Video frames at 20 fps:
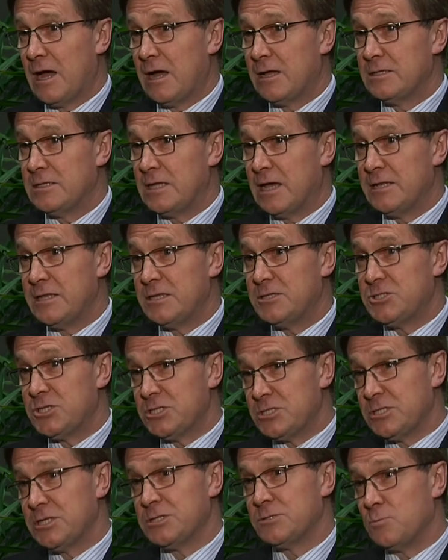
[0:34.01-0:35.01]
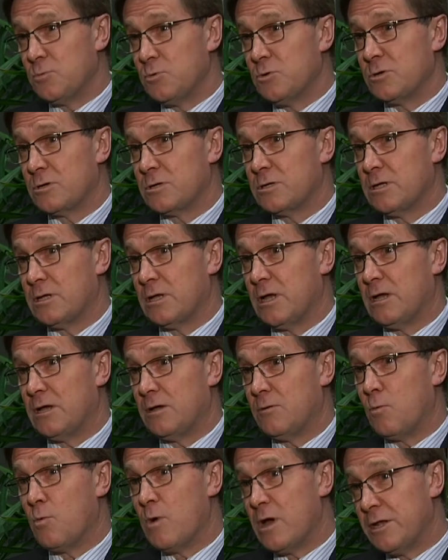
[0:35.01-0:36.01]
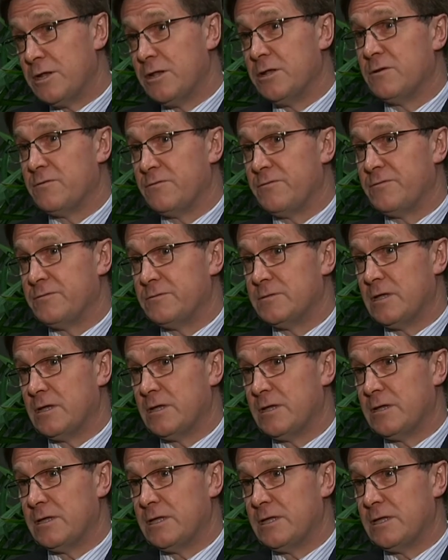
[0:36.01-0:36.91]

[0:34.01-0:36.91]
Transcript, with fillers: and it just doesn't work well enough